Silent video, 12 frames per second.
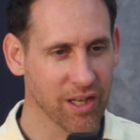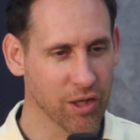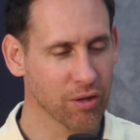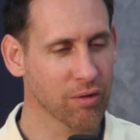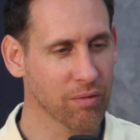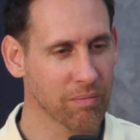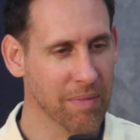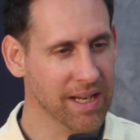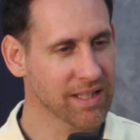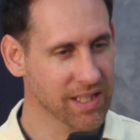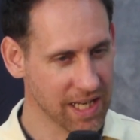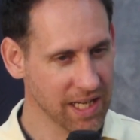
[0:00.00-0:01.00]
you're
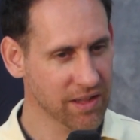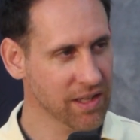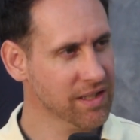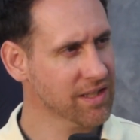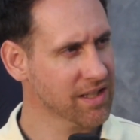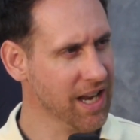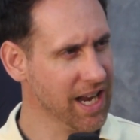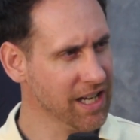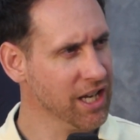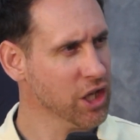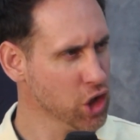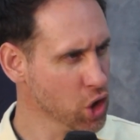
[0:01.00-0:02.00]
made to take this
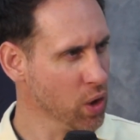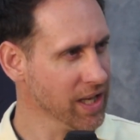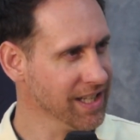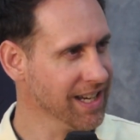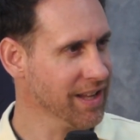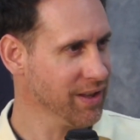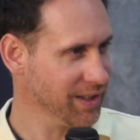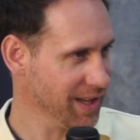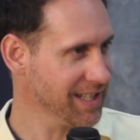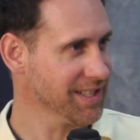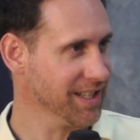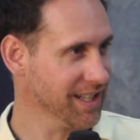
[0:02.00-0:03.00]
and enjoy it. I think
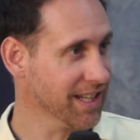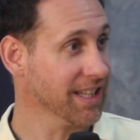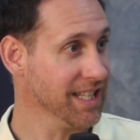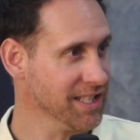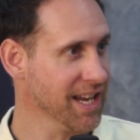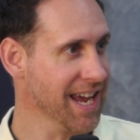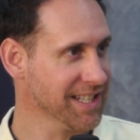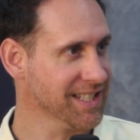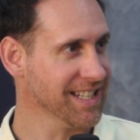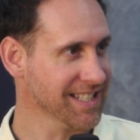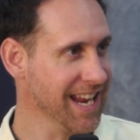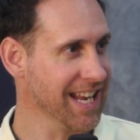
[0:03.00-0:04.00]
that's the
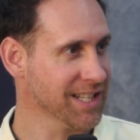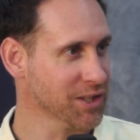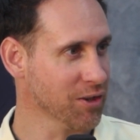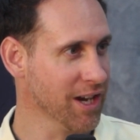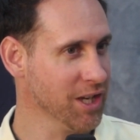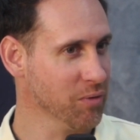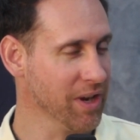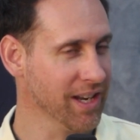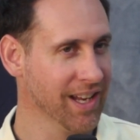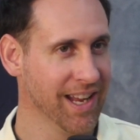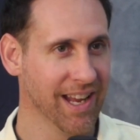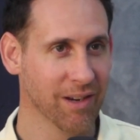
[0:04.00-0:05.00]
Ecclesiastes answer
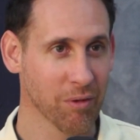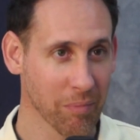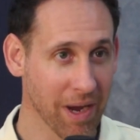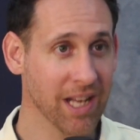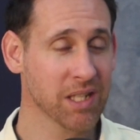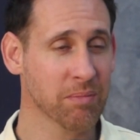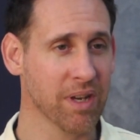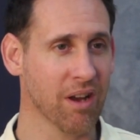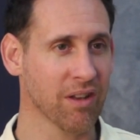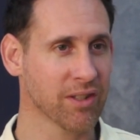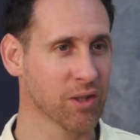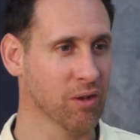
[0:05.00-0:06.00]
anyway. Reminds me
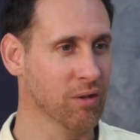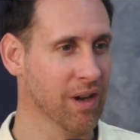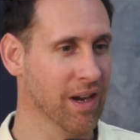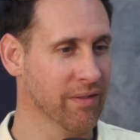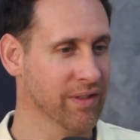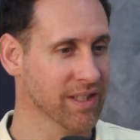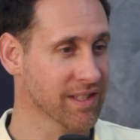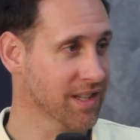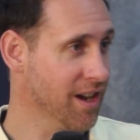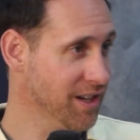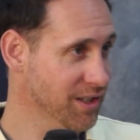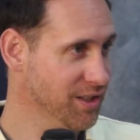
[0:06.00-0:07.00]
also of the
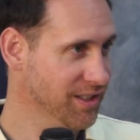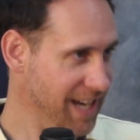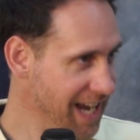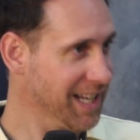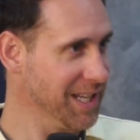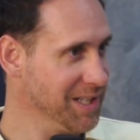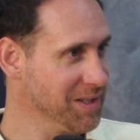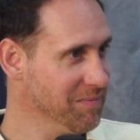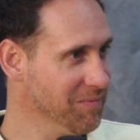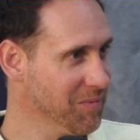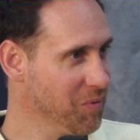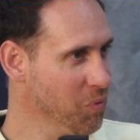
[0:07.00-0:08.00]
Scottish
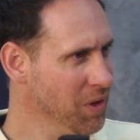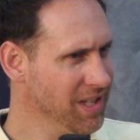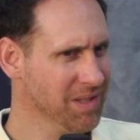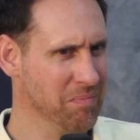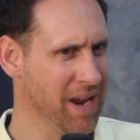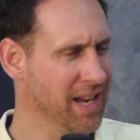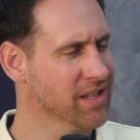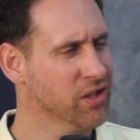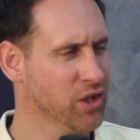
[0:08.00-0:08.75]
Catechism What is man's